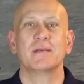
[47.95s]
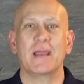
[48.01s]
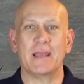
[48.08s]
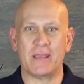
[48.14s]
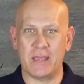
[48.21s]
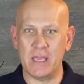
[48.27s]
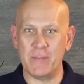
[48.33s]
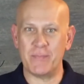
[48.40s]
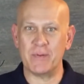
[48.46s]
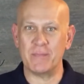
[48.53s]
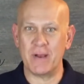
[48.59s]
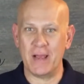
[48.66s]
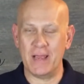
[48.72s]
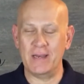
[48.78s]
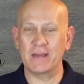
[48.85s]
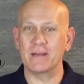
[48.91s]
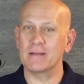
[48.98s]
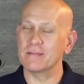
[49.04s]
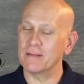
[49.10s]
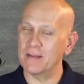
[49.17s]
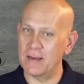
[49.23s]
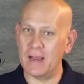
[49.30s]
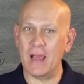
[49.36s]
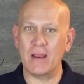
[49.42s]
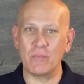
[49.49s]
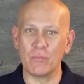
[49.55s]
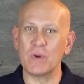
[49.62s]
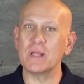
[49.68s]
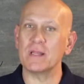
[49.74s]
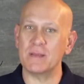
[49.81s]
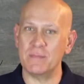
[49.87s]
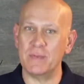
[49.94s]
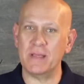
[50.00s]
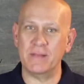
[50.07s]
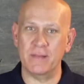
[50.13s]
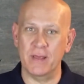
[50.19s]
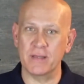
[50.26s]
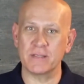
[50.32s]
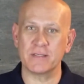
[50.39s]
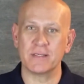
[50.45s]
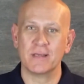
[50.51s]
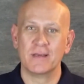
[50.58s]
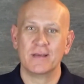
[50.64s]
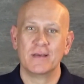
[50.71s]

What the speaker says: And keep in mind, and I really mean this,